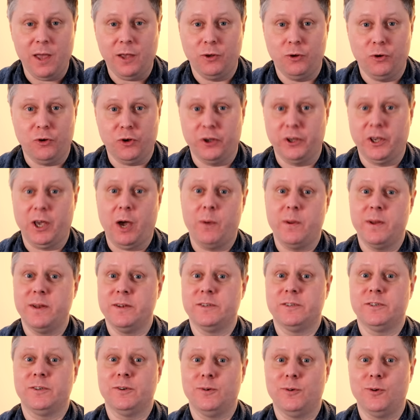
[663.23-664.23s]
you can go
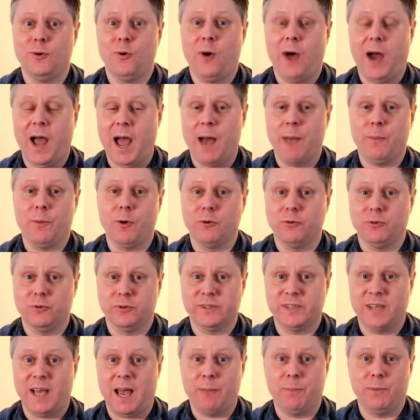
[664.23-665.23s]
into your app on your
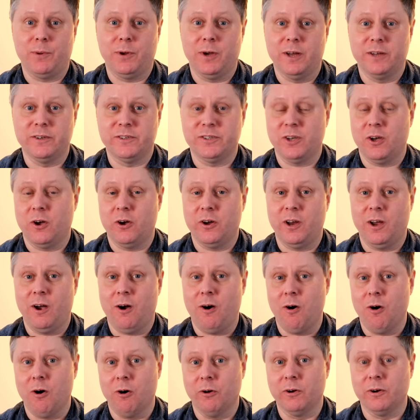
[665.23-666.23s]
tablet and turn it
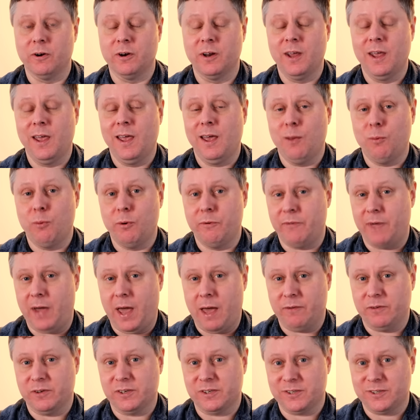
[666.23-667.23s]
on. With
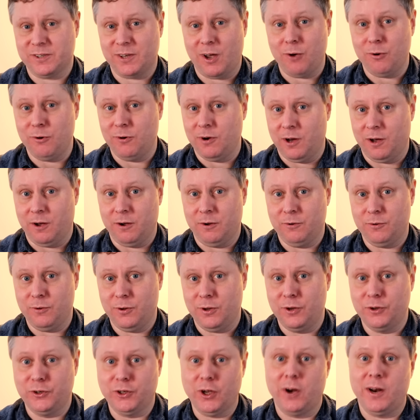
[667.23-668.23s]

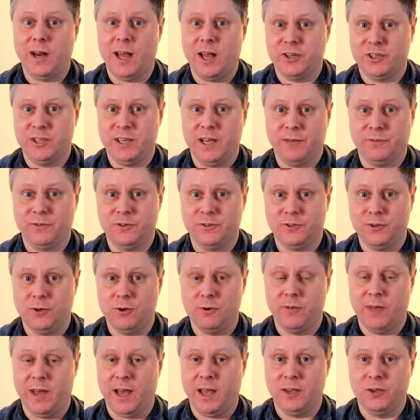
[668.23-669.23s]
Eversolo, you don't actually have to
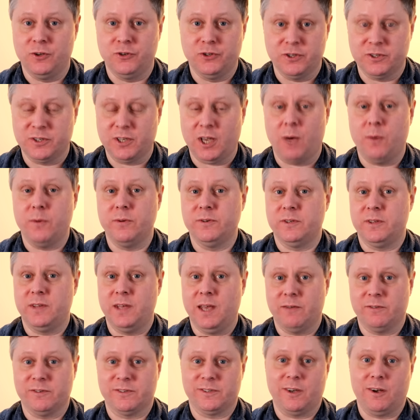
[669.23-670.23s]
do that. You just go into the
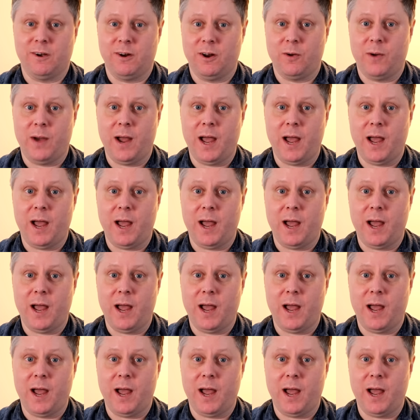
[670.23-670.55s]
Eversolo